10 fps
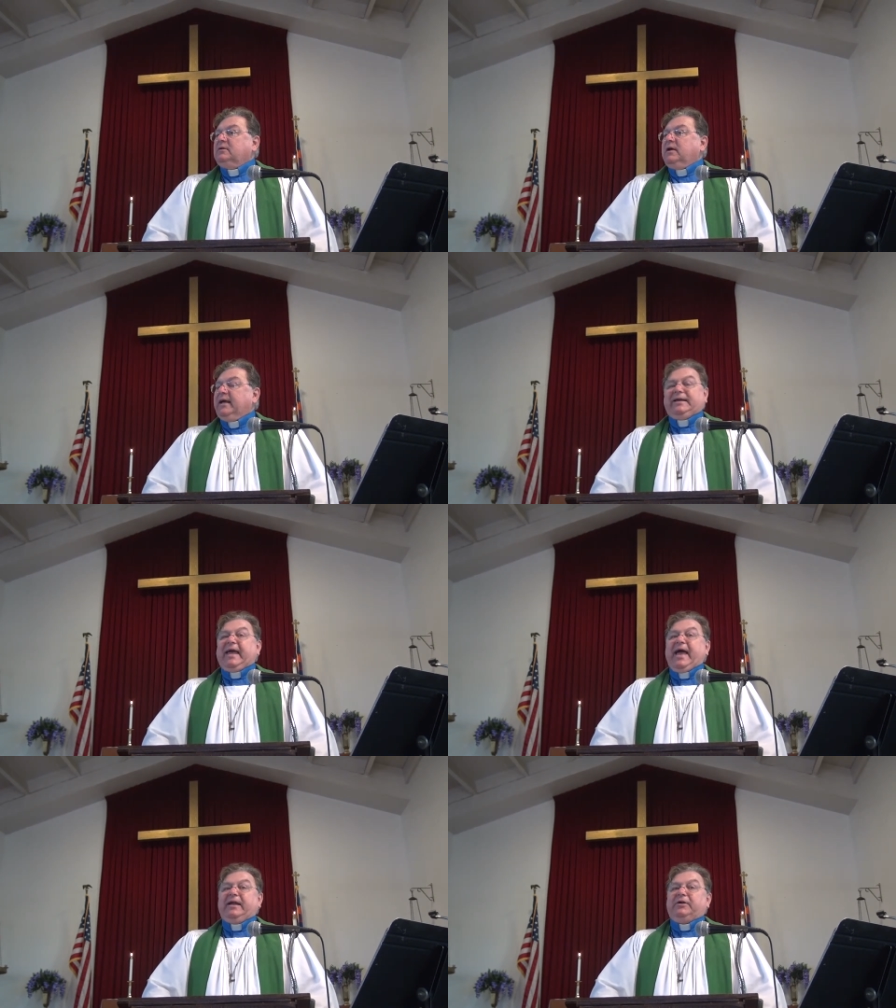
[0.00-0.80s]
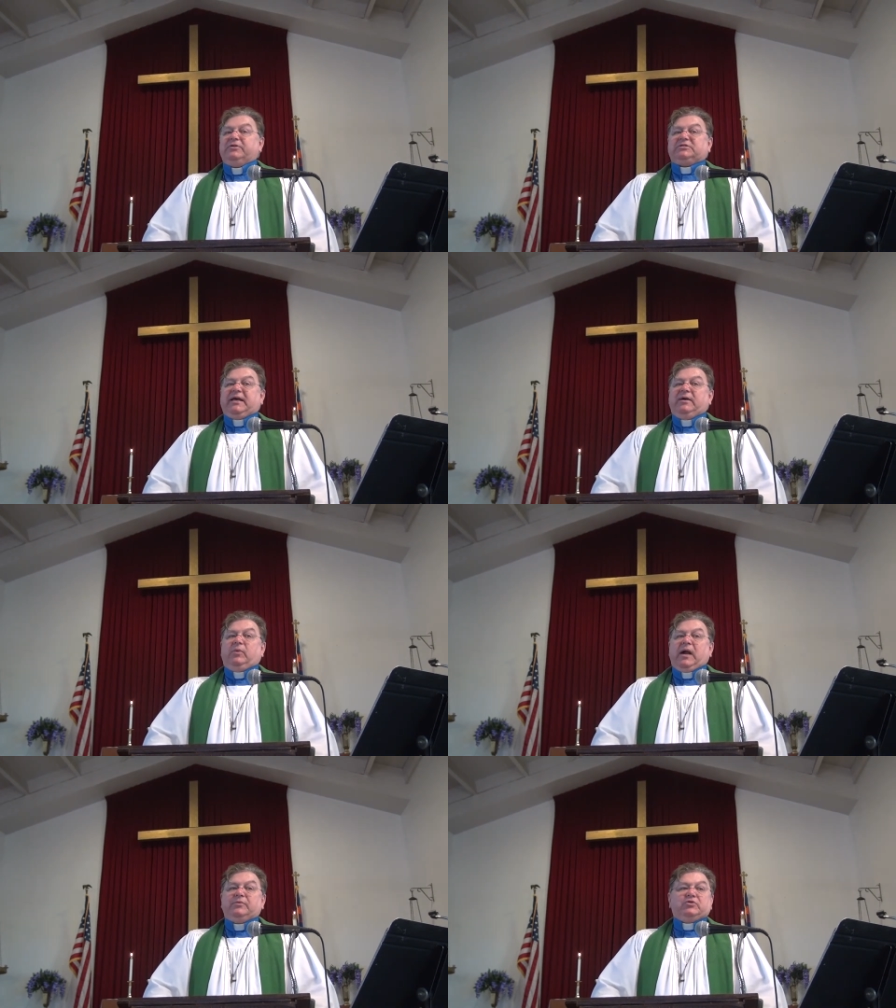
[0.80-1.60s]
and can't understand
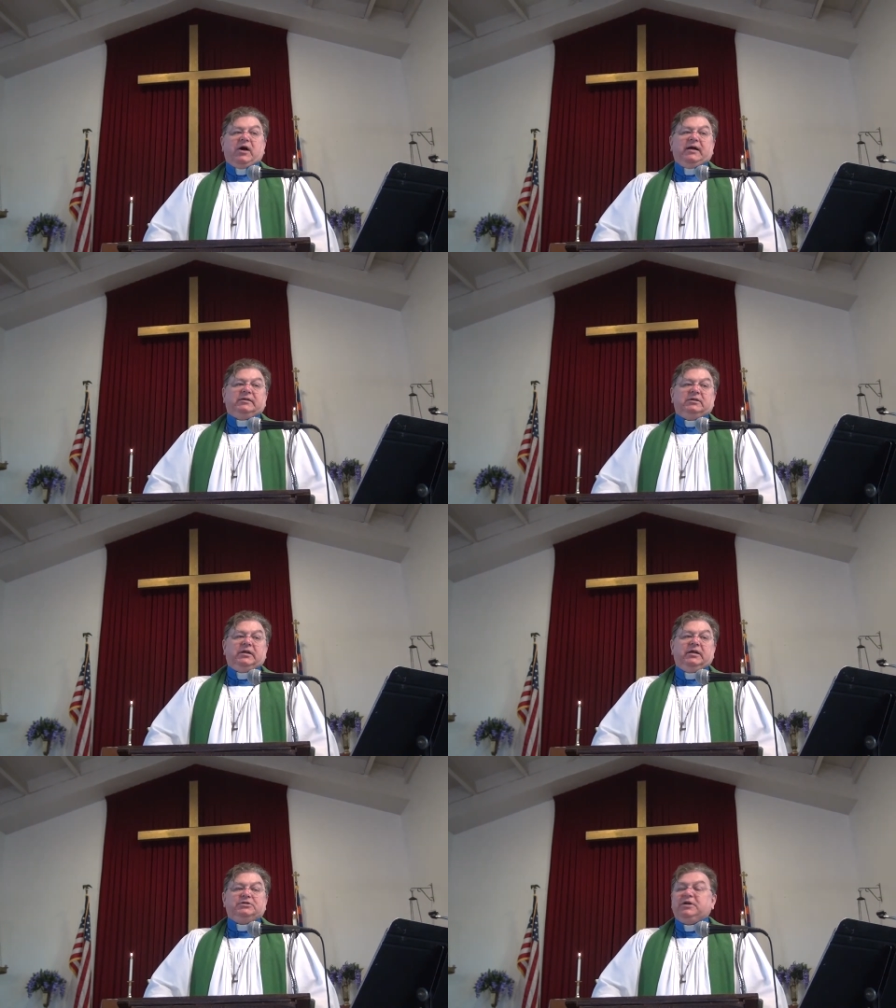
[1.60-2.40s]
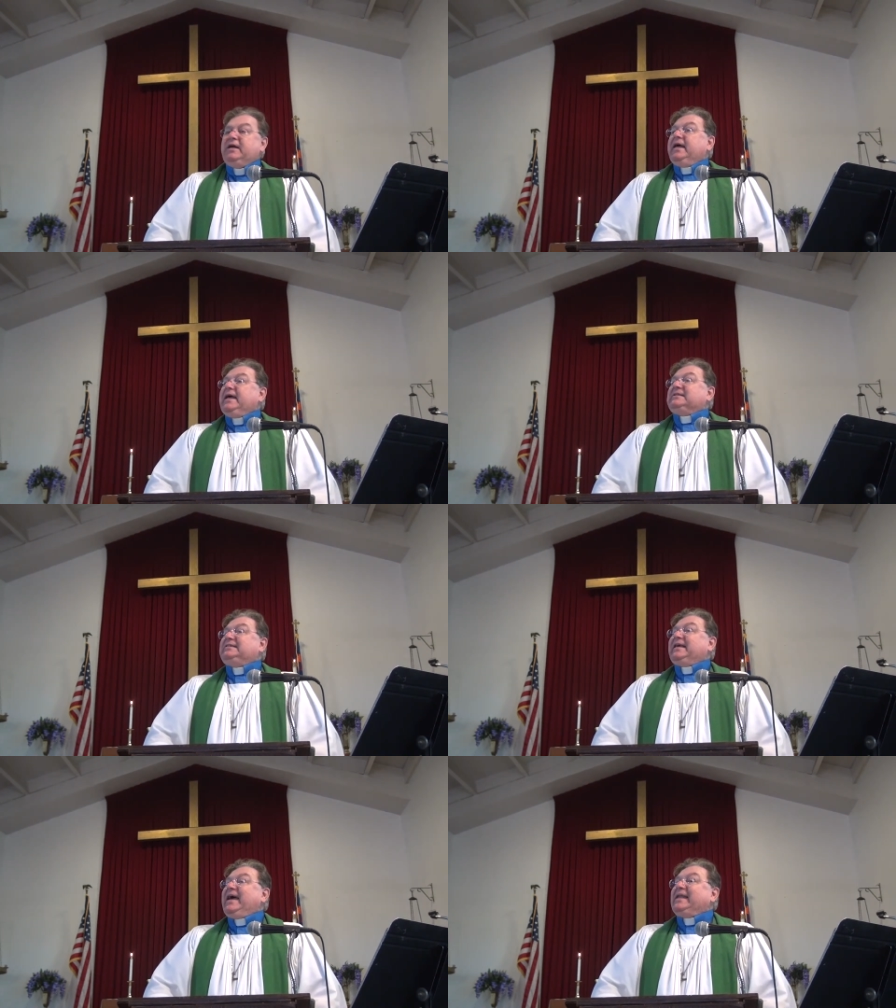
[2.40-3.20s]
what I'm trying to teach, is
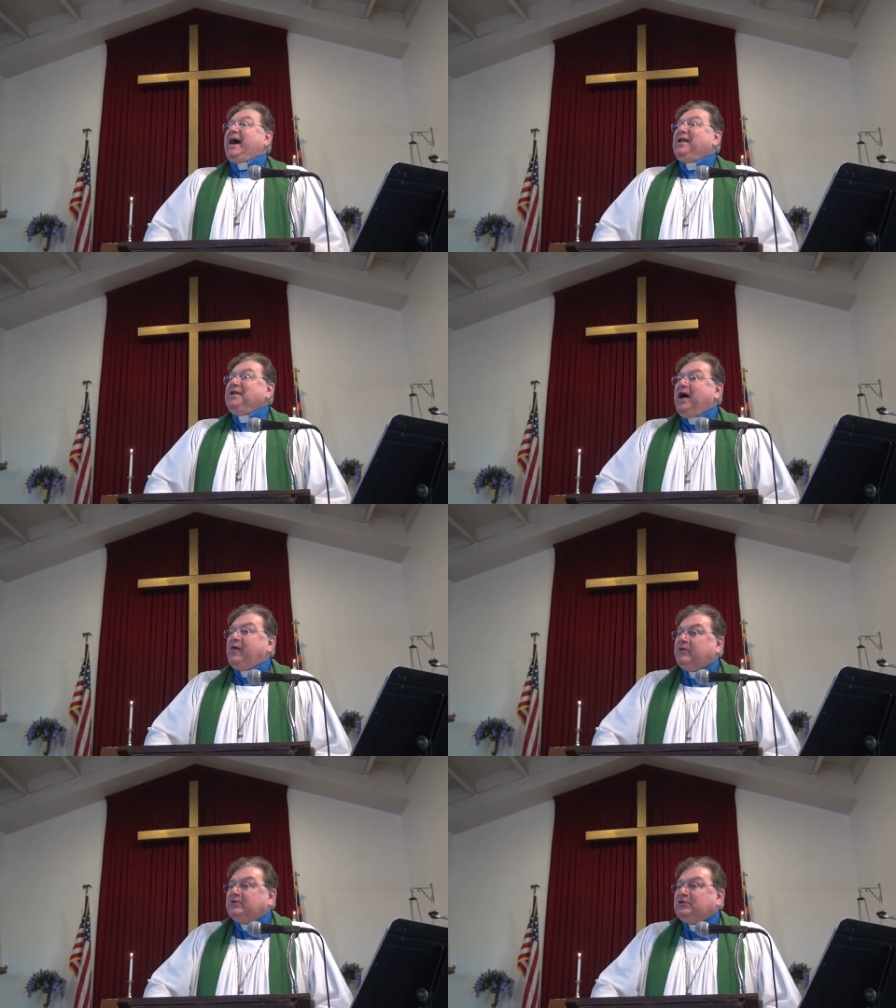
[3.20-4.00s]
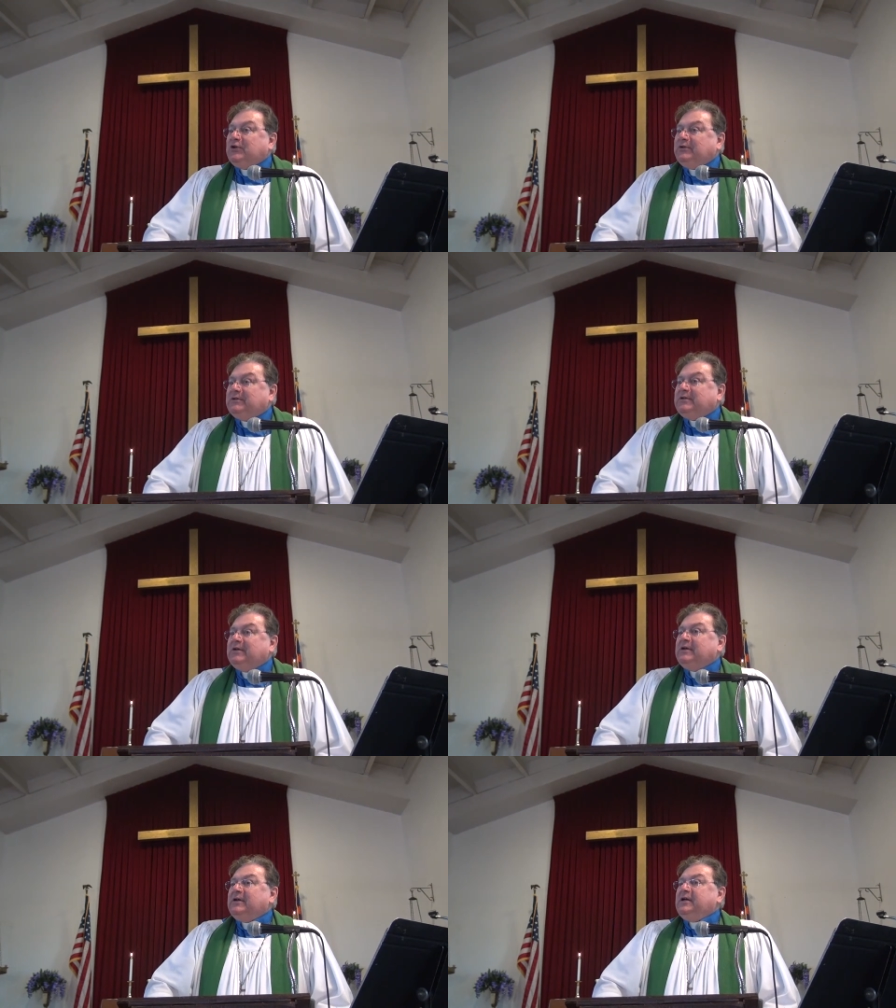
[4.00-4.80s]
to get another
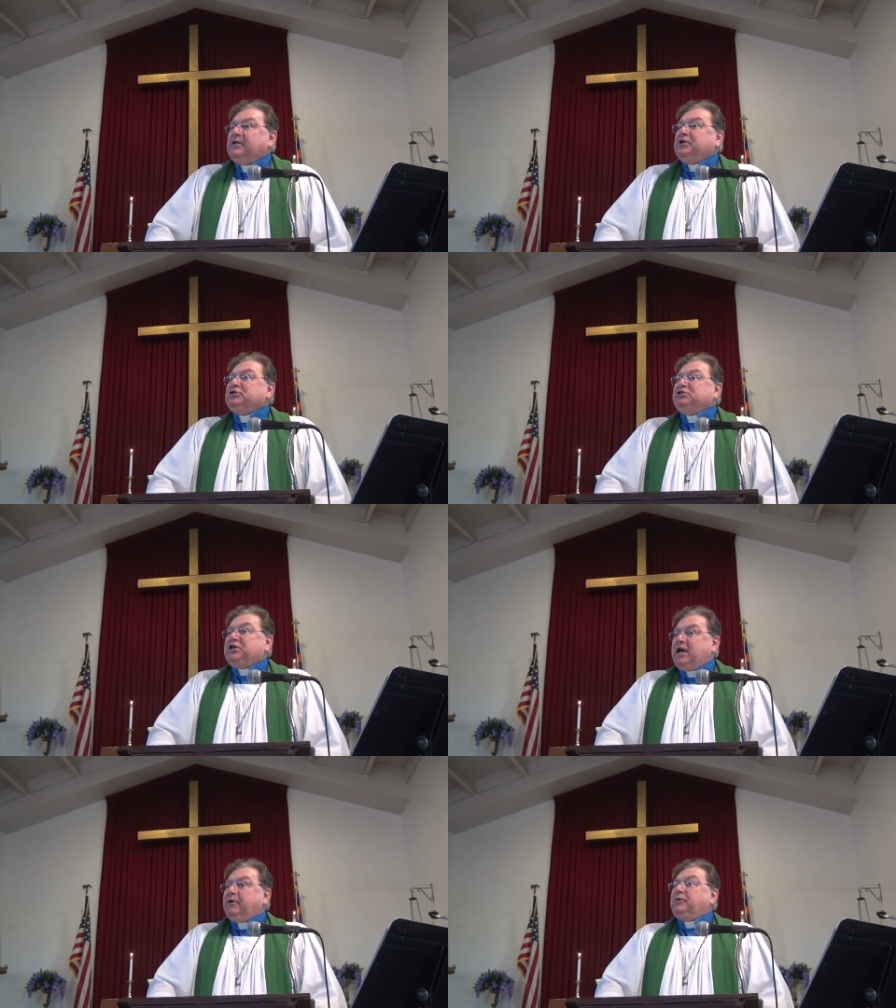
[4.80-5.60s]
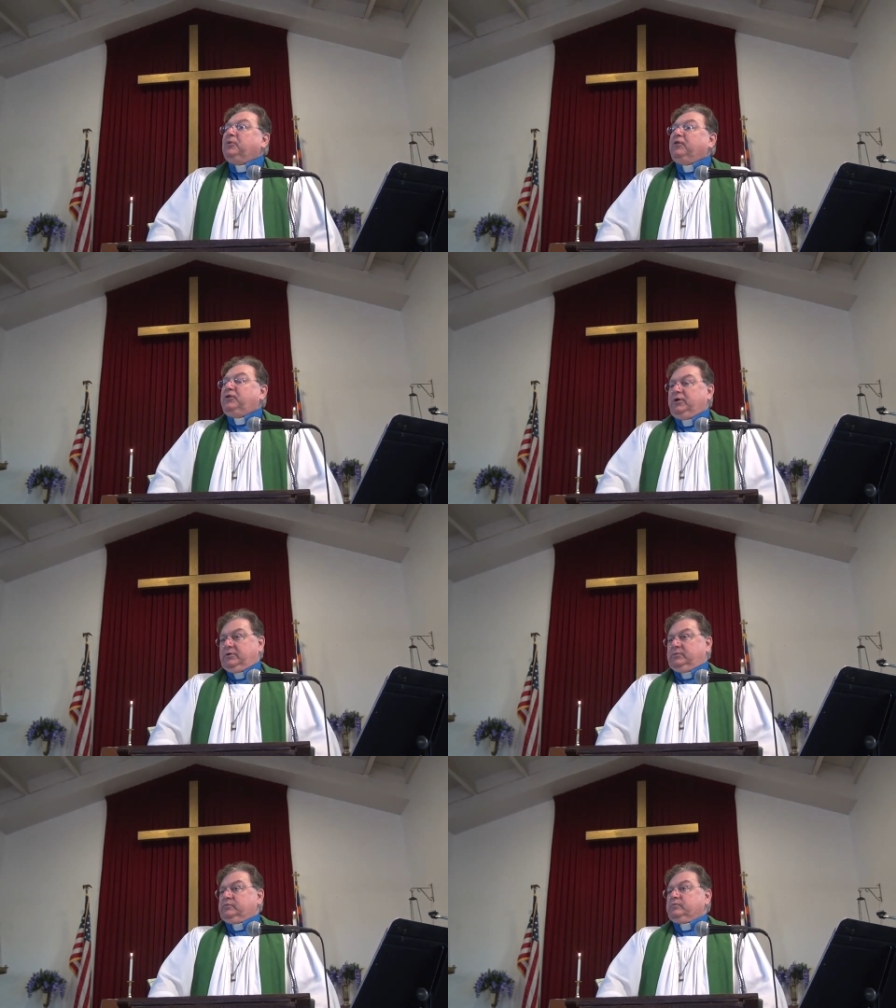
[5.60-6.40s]
student to share it with you.